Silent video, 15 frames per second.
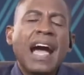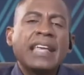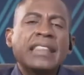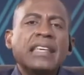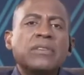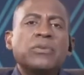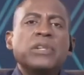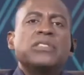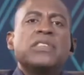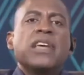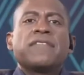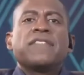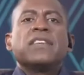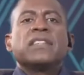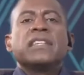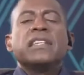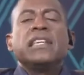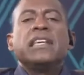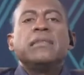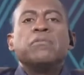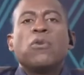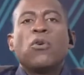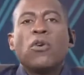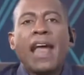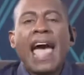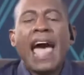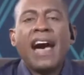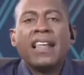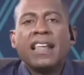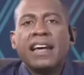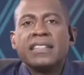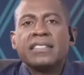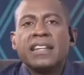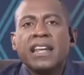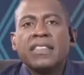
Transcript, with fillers: I think we definitely need more allies.